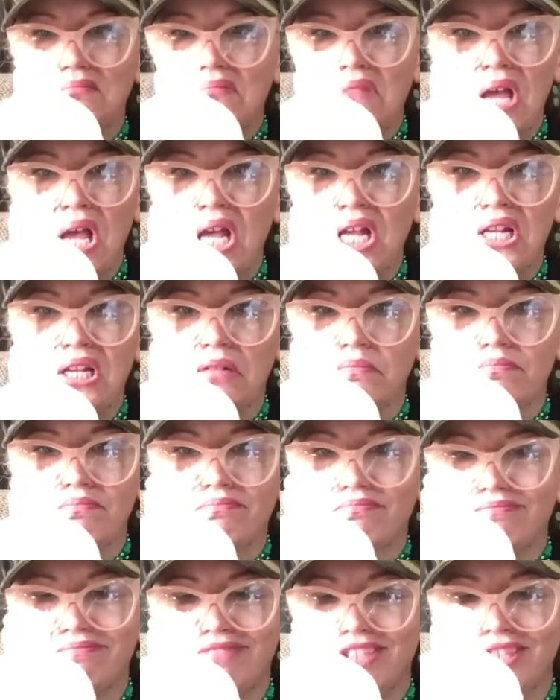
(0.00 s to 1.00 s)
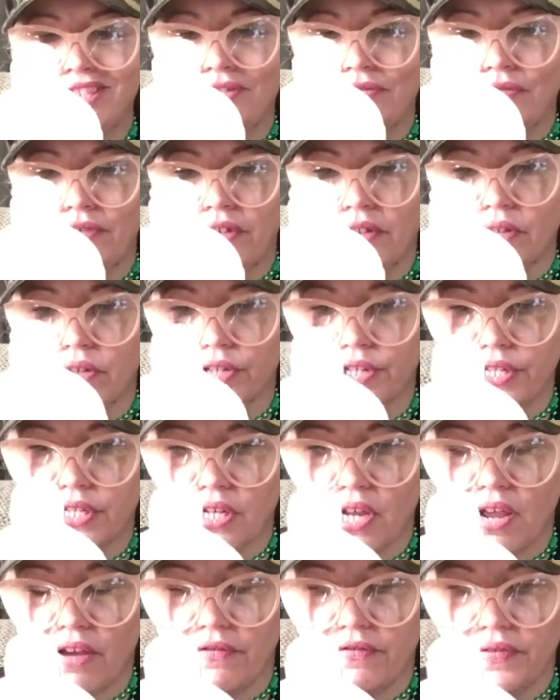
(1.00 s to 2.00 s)
not just filler
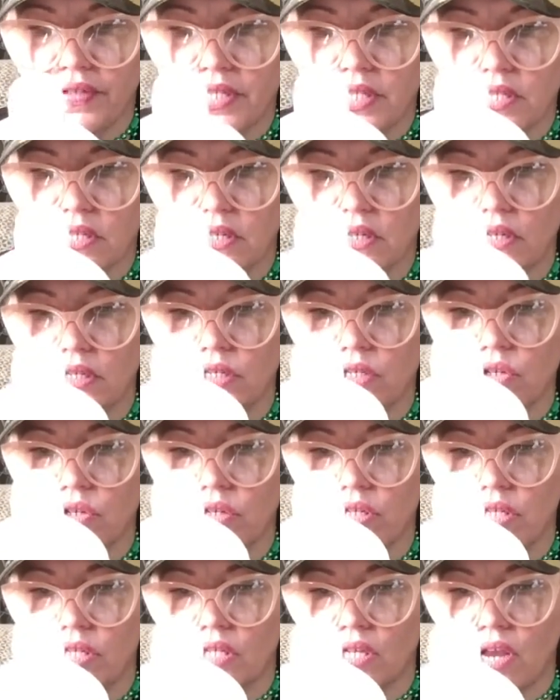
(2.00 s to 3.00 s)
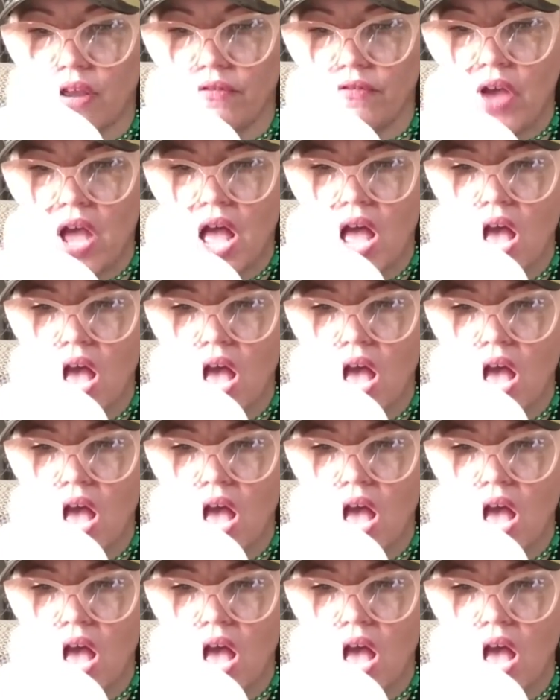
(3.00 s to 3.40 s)
stuff. It's, it's good stuff.